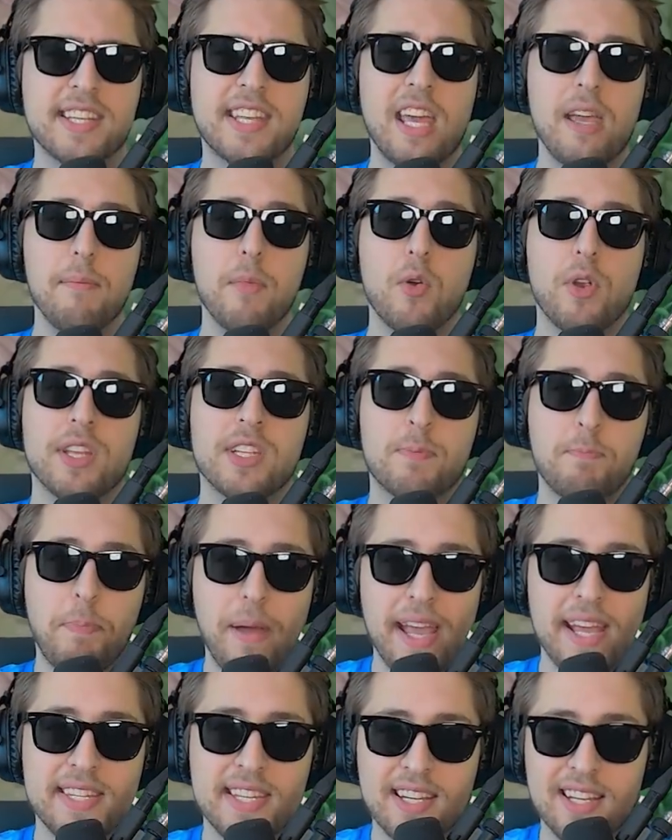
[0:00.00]
game mode is
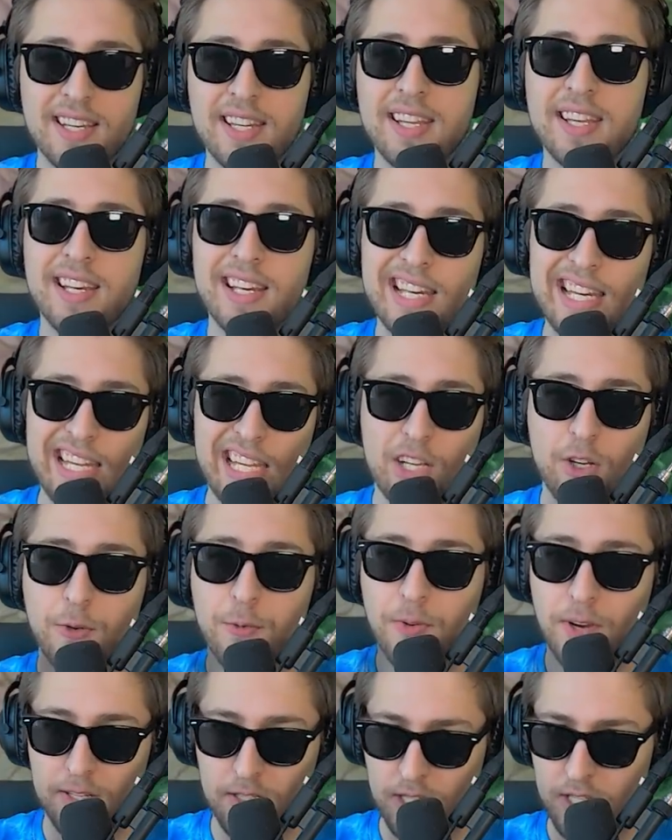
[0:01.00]
basically League
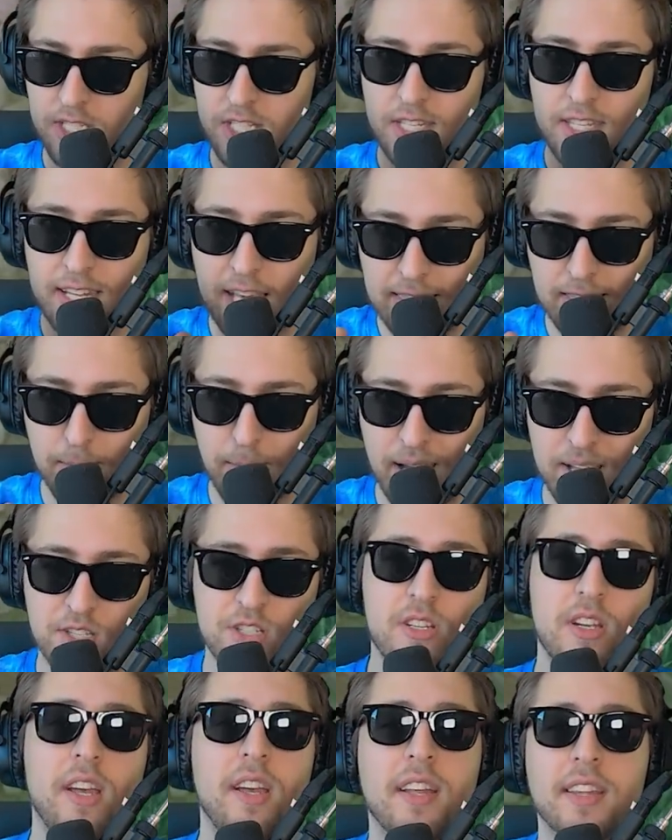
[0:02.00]
of Legends
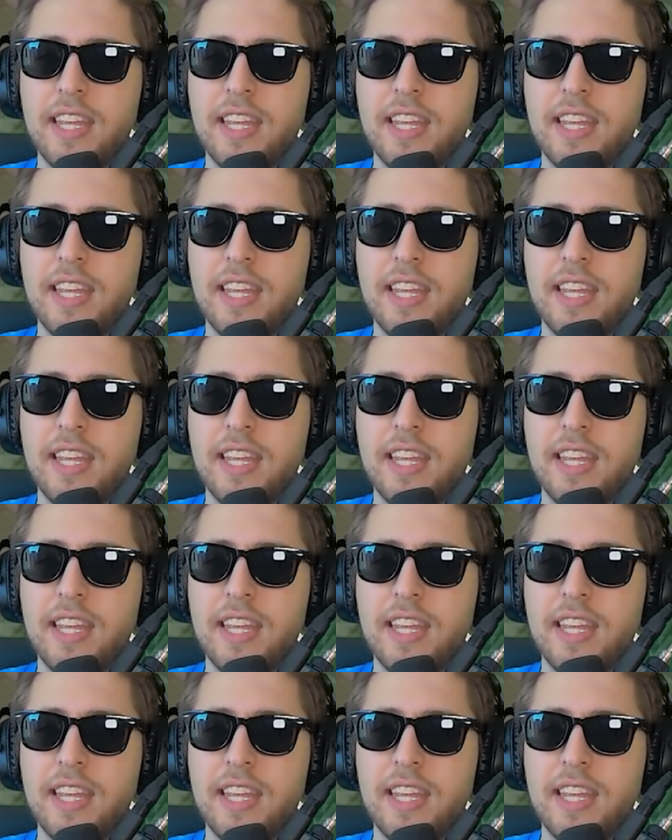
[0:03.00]
Deathmatch.